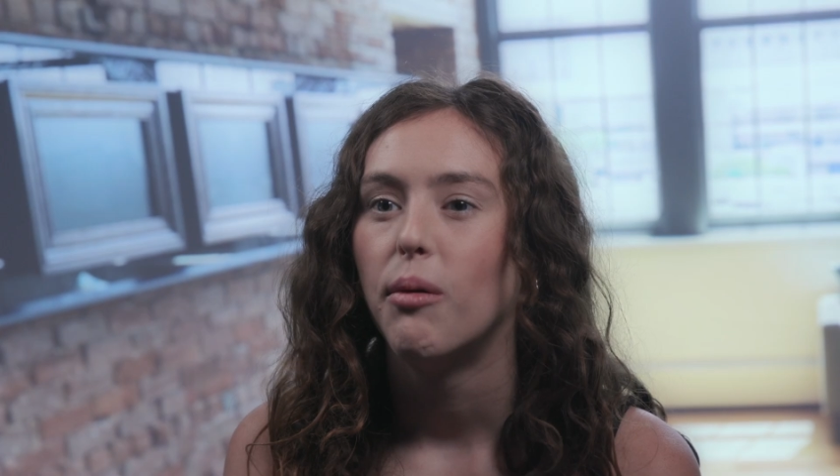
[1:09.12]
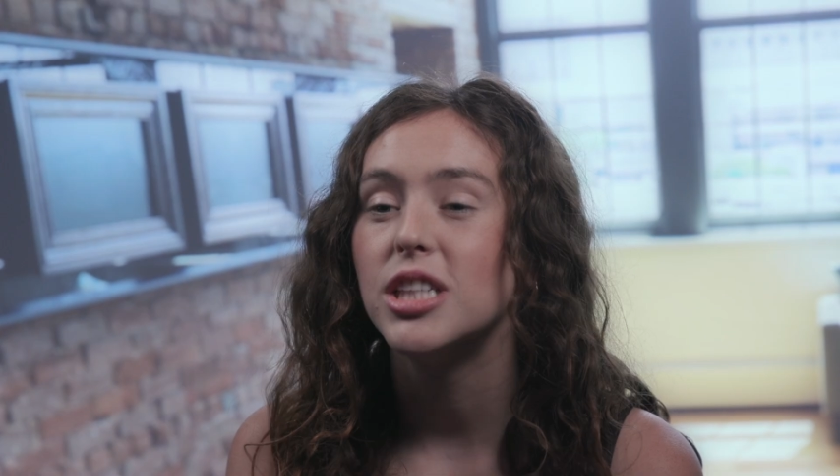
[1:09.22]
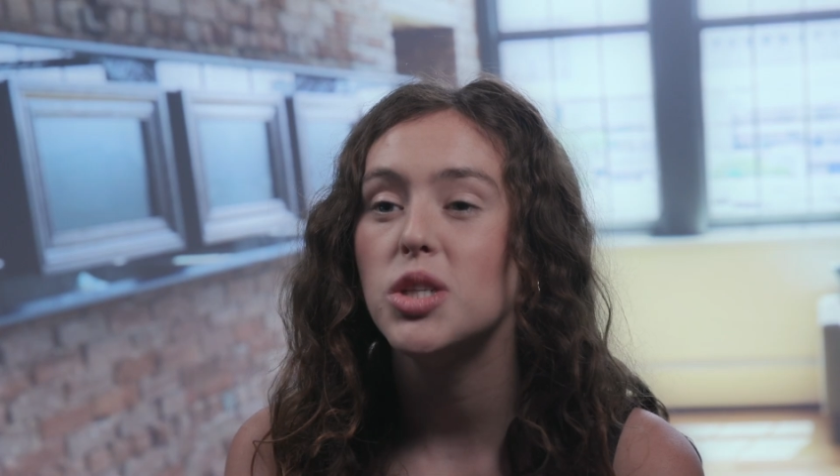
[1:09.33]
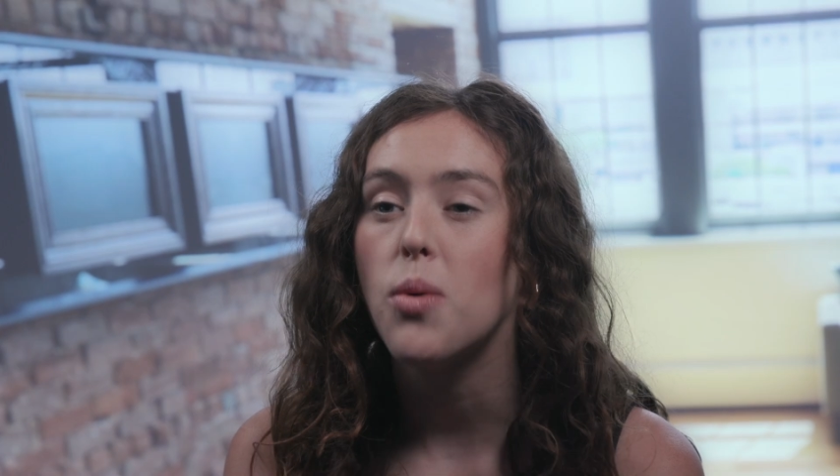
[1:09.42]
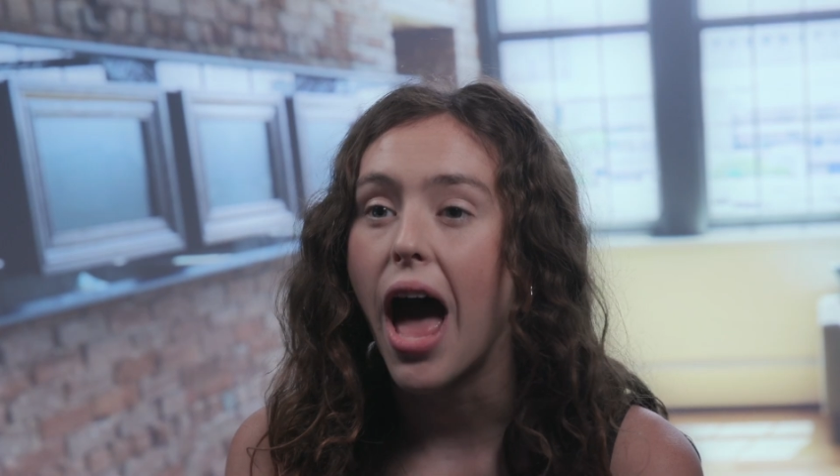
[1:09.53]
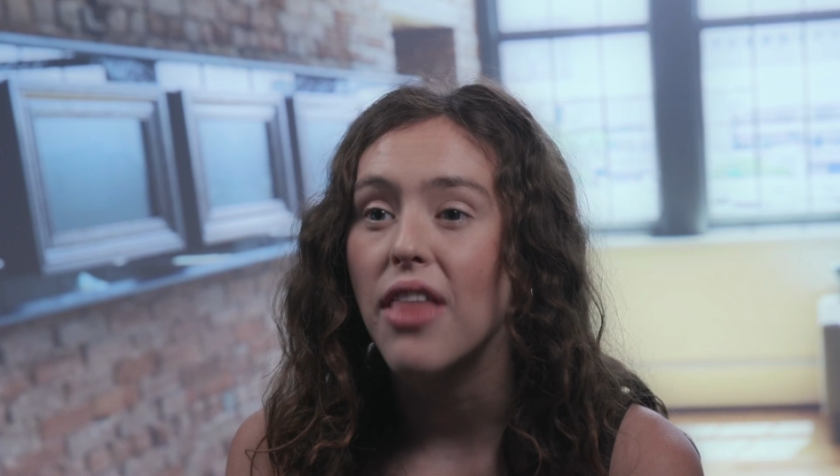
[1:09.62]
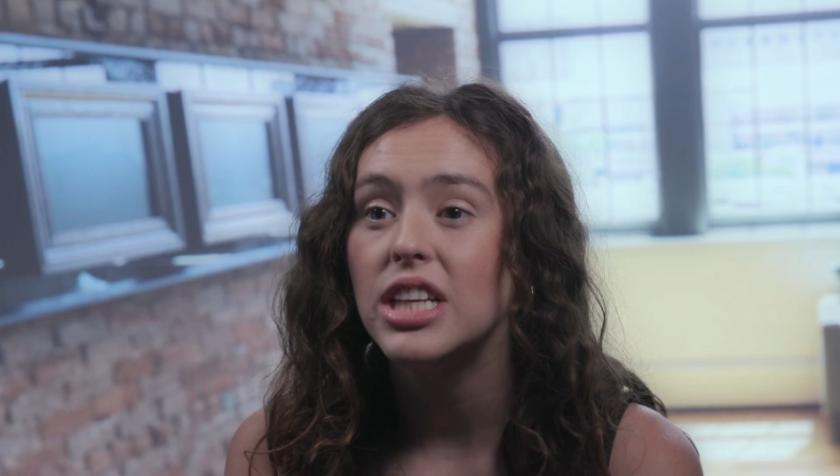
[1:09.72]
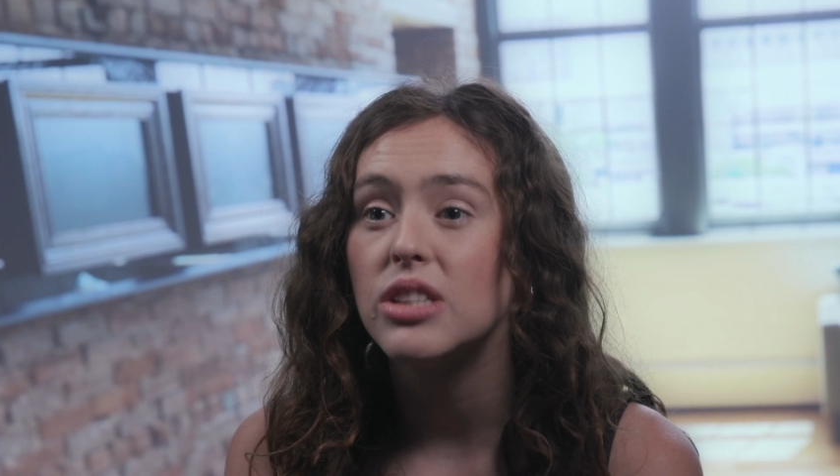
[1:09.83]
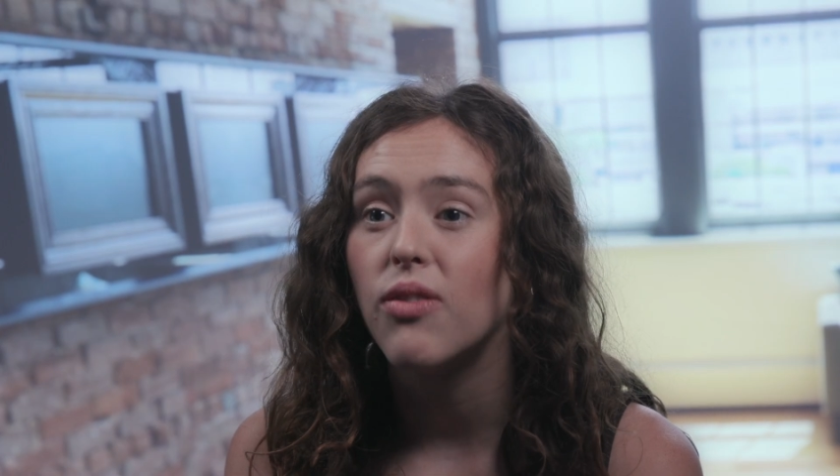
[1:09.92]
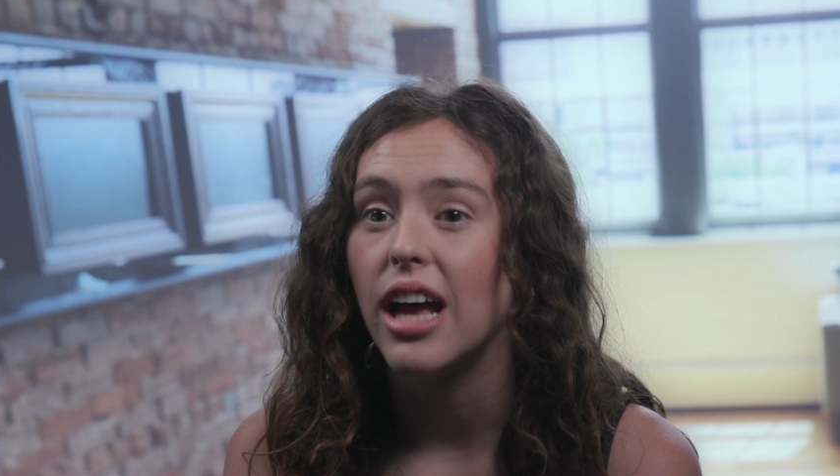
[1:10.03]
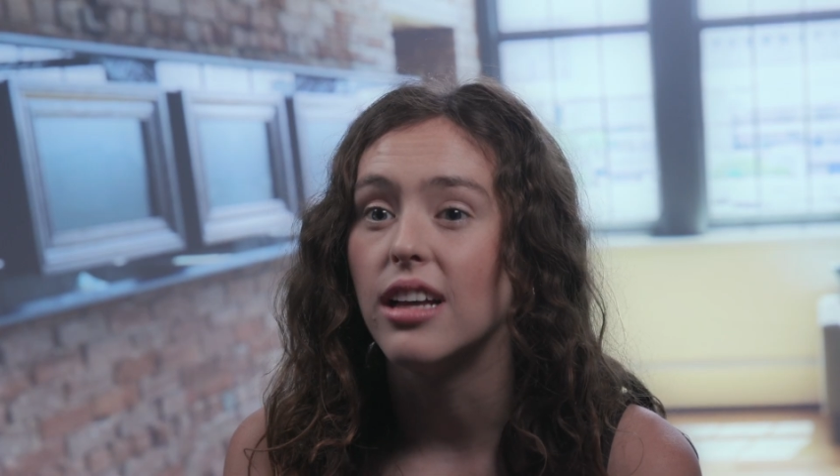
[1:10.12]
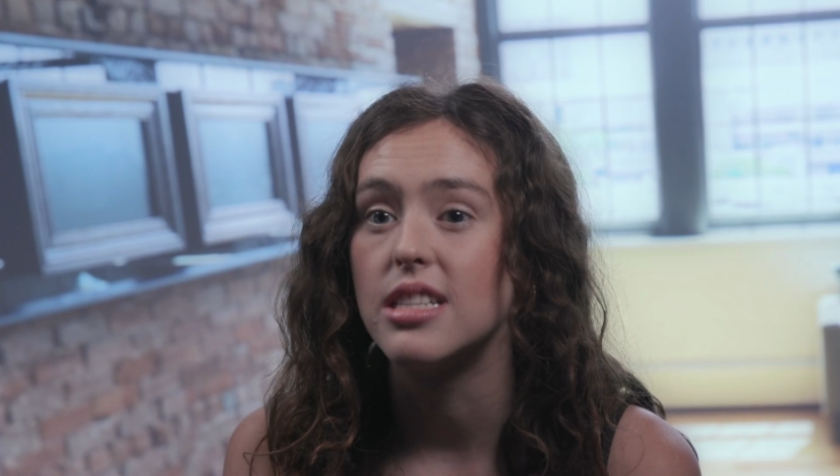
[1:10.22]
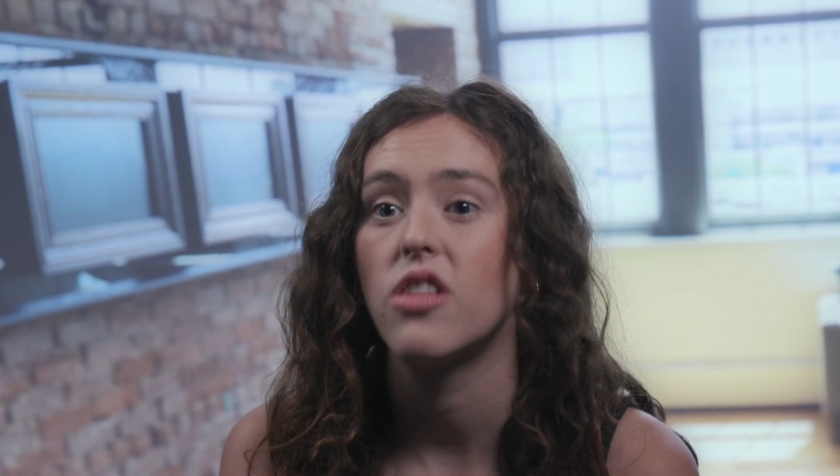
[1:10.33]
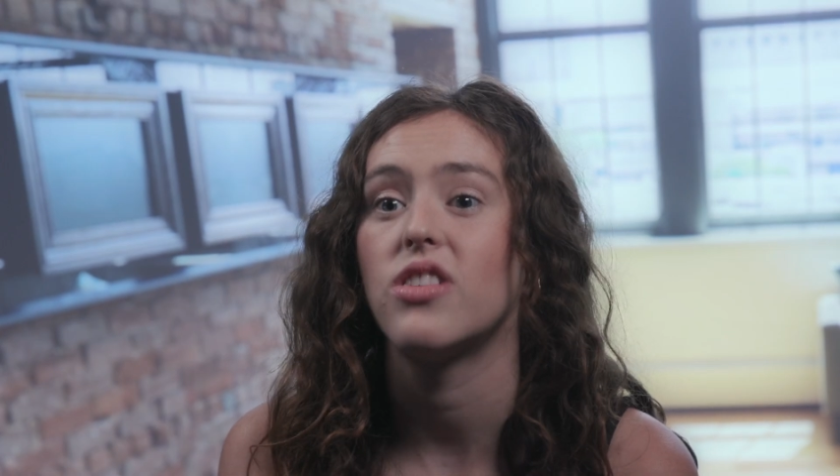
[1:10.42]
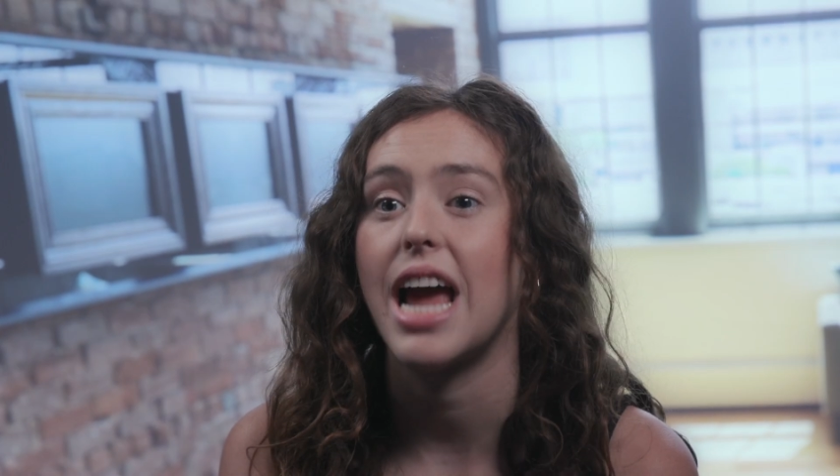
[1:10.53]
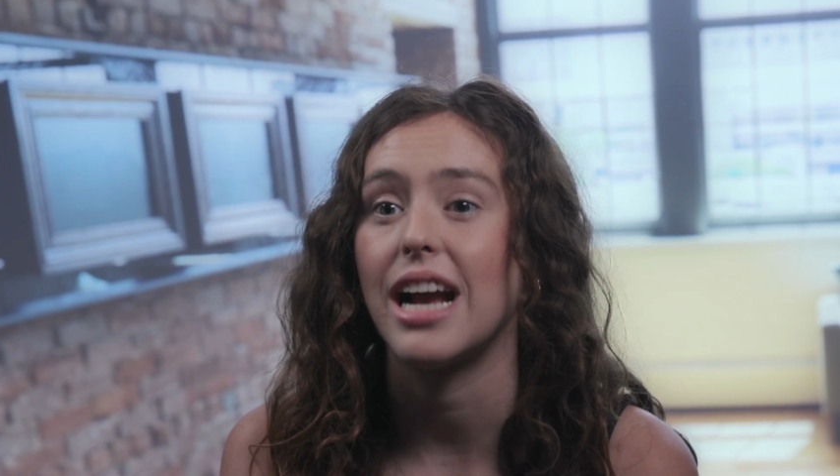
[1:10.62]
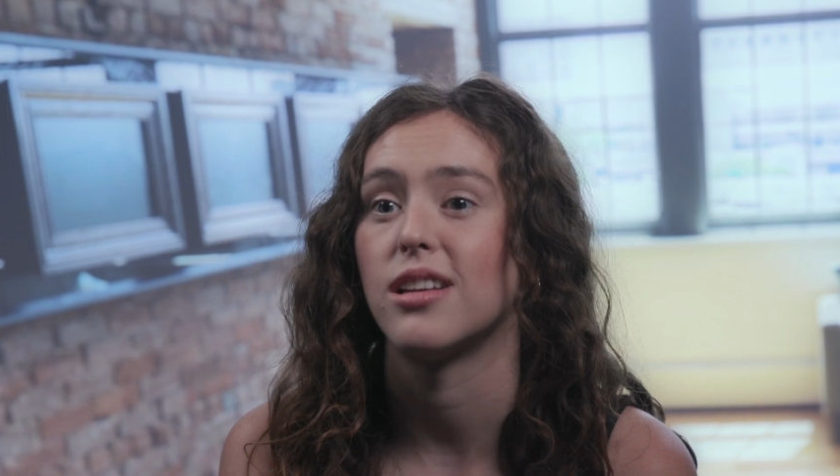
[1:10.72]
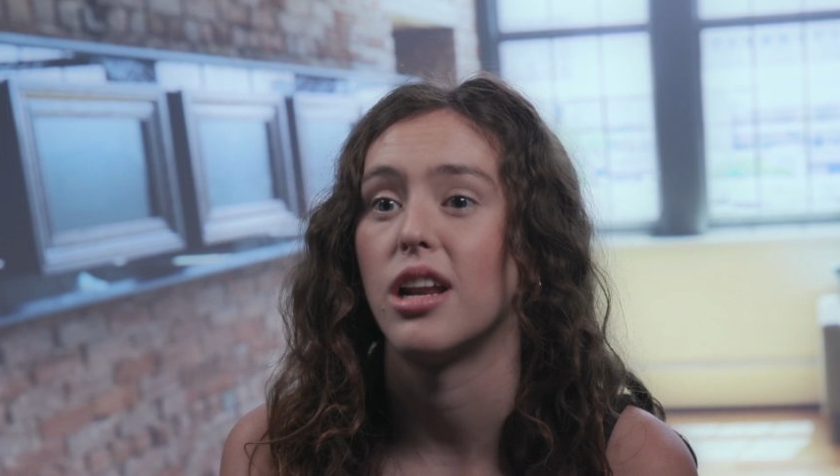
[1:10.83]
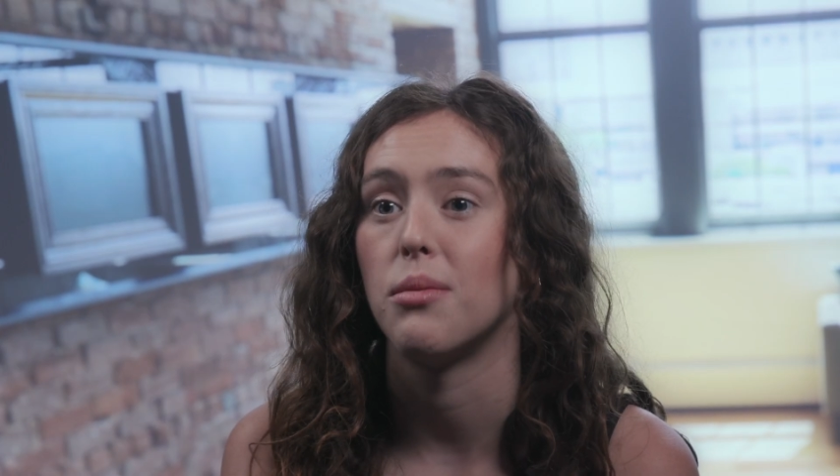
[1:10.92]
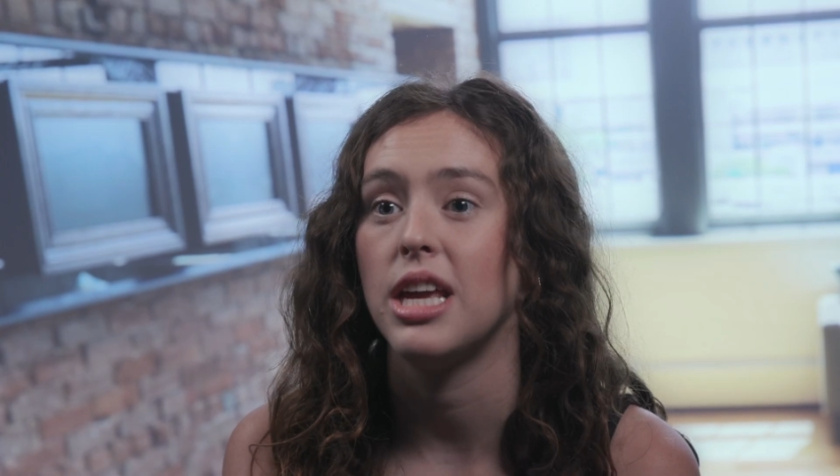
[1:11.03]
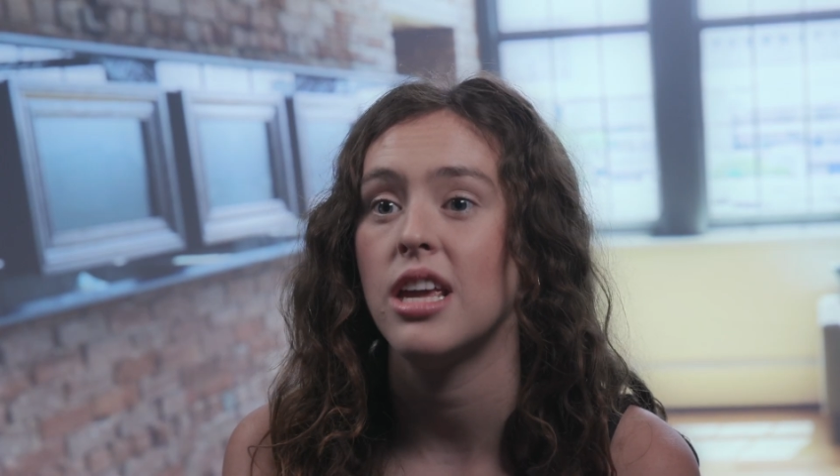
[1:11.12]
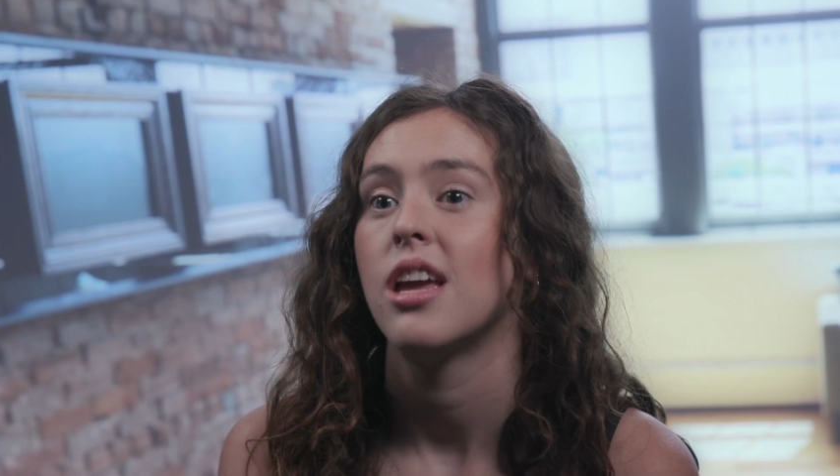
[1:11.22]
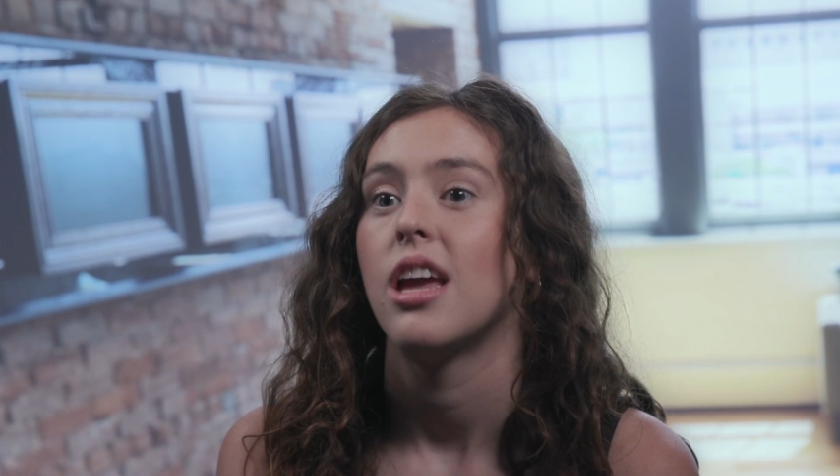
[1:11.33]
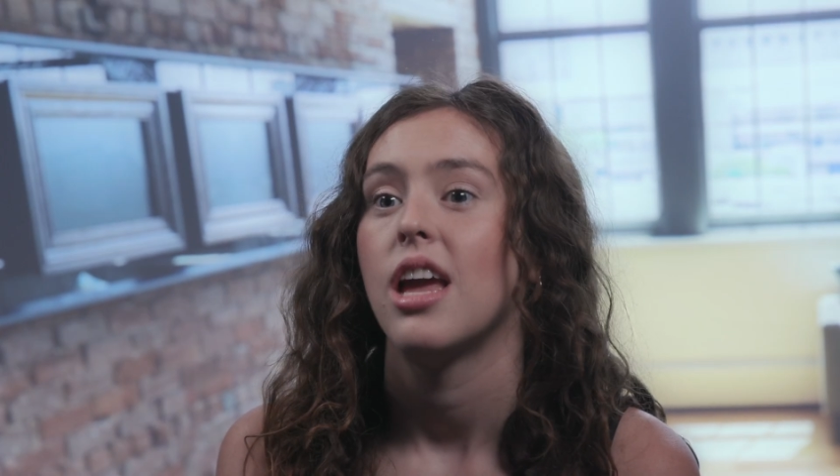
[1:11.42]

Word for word: Once you add these files into the taxonomy,